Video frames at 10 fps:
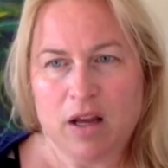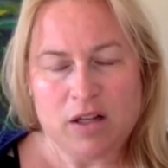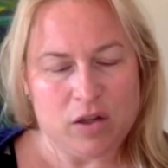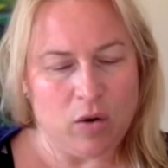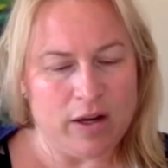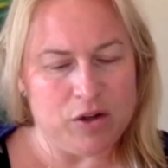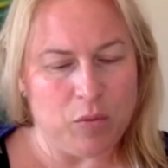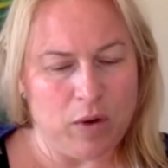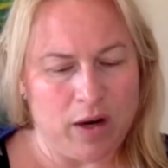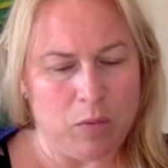So I do
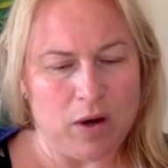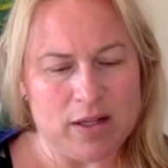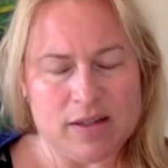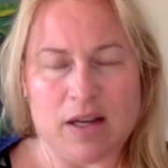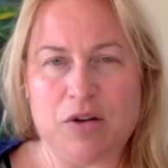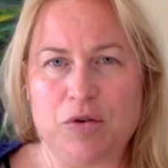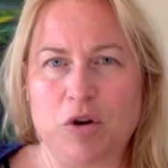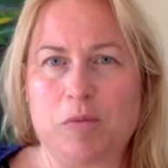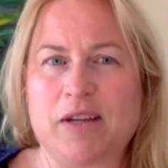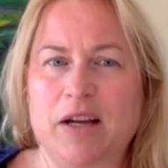one-on-ones, I do
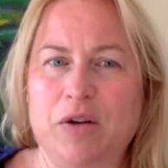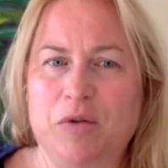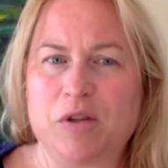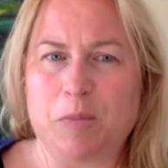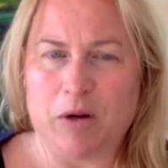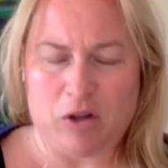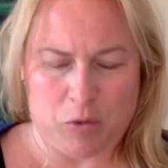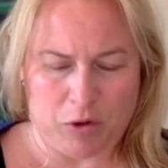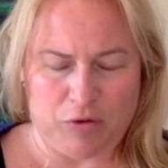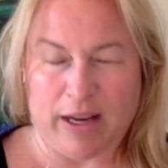groups, I do
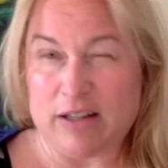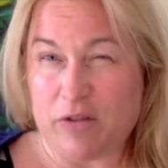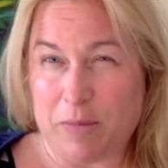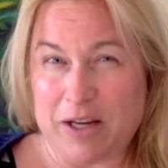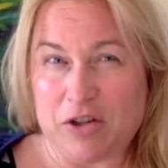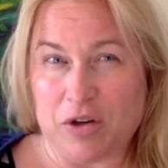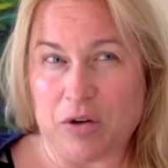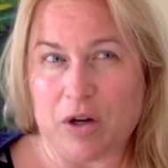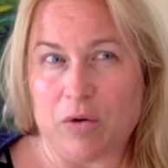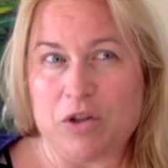spiritual
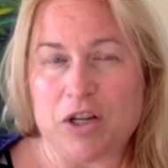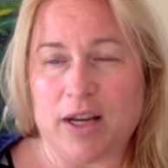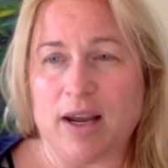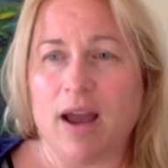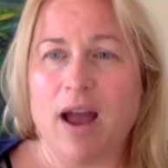transformational coaching.